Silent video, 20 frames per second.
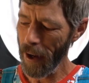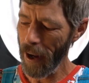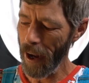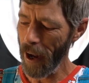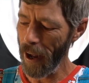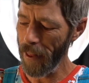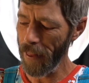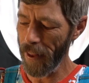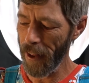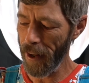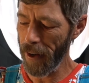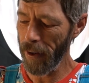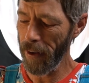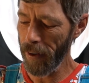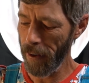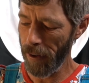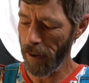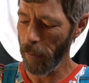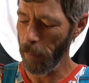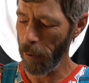And then
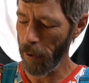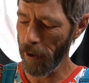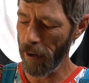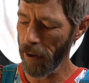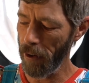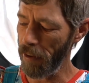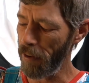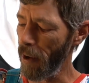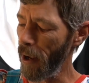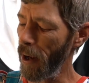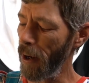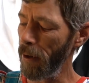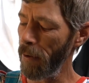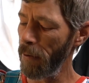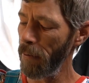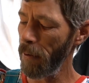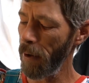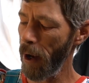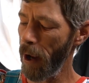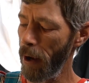the print and design,
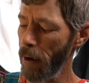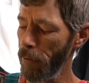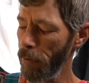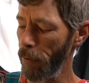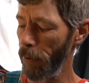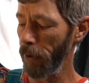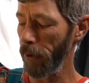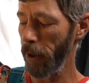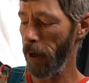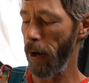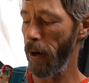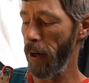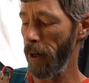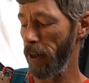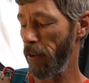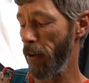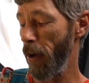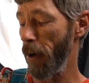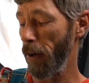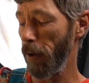I've really already
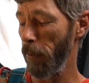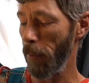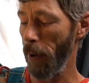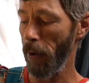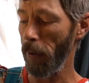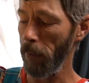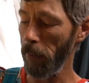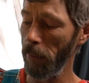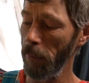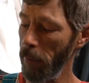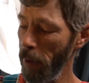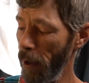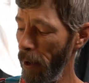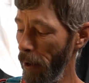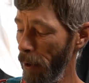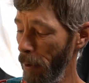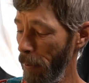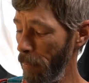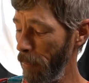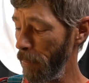talked about,
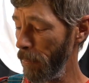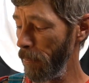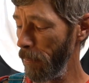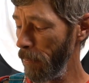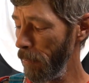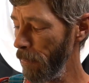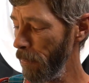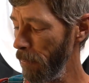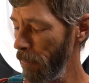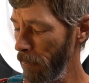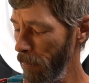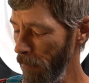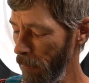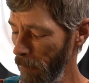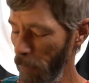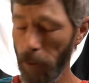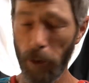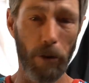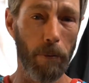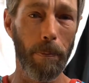
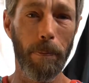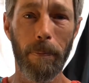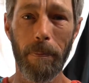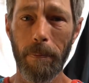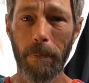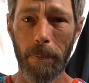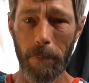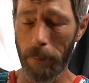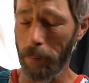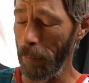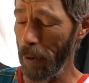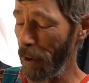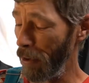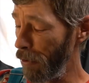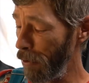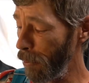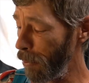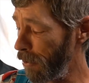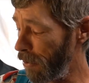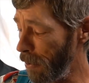just because
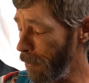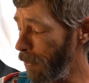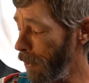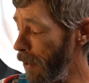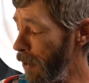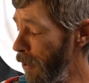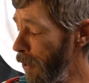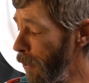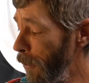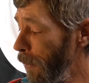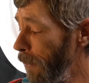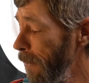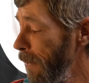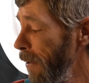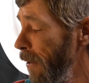it was something new.